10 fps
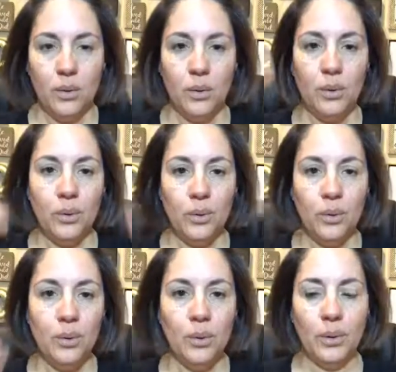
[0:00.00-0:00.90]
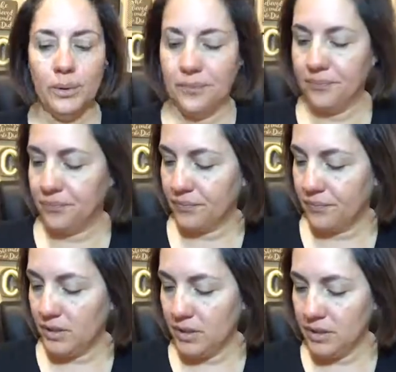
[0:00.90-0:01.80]
Whew,
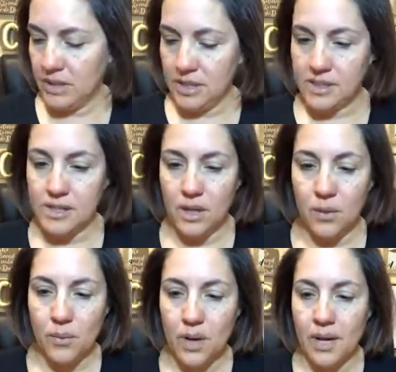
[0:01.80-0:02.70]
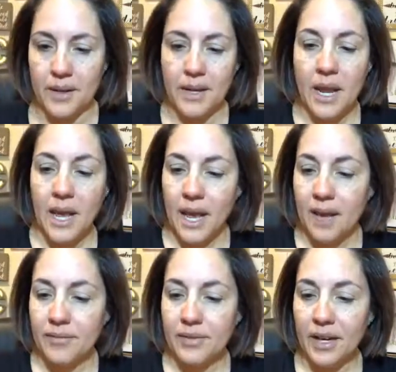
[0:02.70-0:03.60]
goodness. All right,
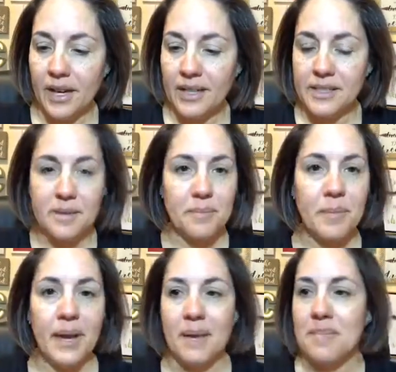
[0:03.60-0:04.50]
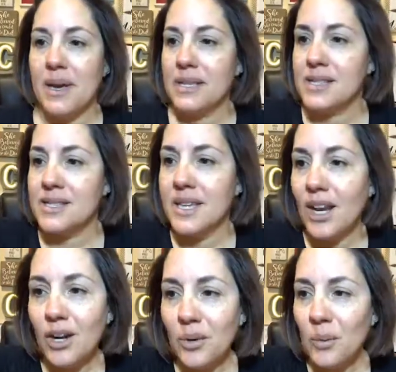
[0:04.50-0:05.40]
I've got my
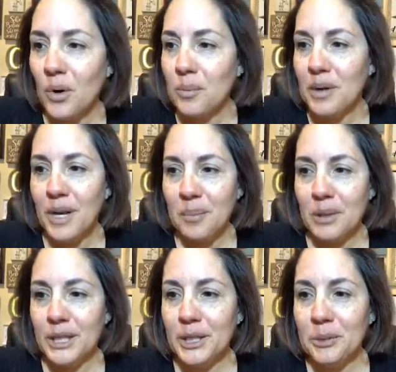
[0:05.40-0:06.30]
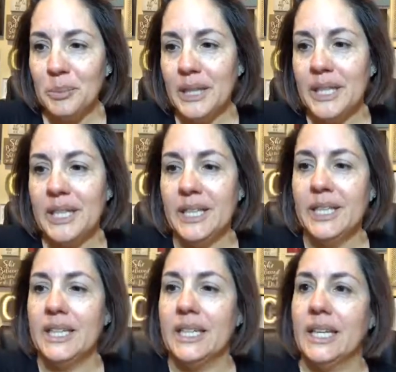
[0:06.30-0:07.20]
mascara warming up a little
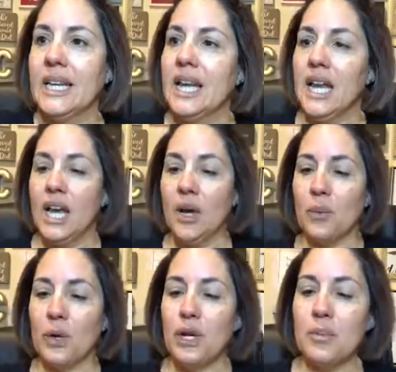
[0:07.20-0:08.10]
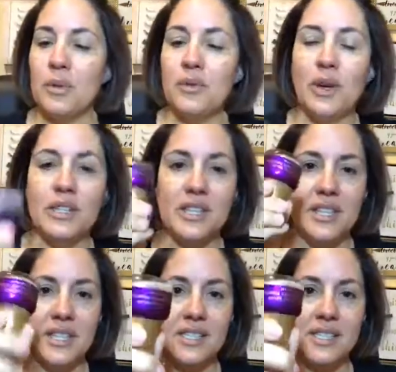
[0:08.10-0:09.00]
bit. We're gonna move on to
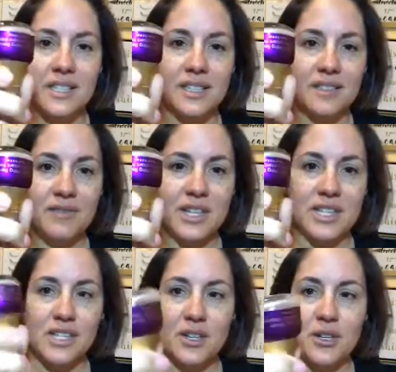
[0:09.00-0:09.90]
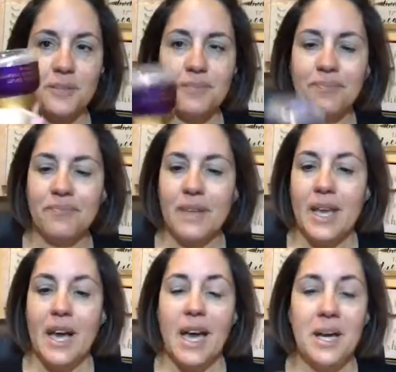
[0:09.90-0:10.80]
the Instant Lifting Serum.
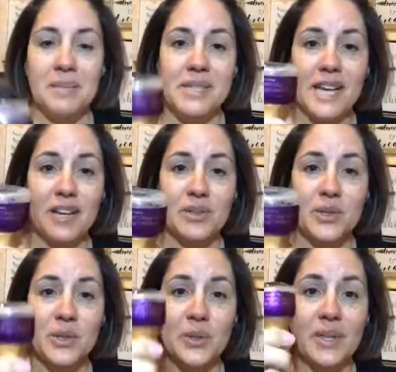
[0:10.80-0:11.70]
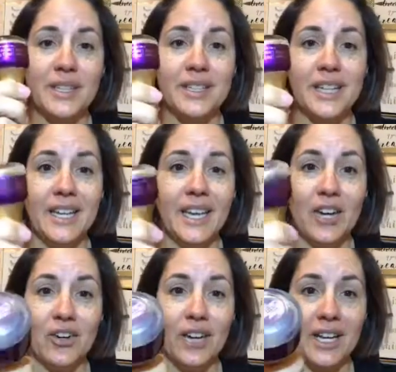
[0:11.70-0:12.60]
I'm down to the
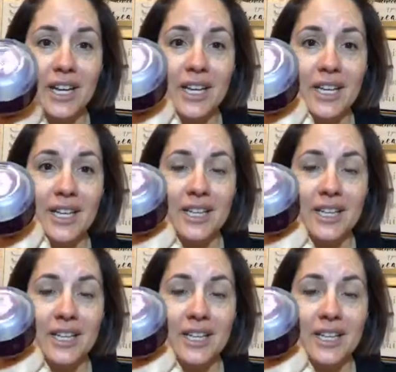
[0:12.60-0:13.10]
nitty-gritty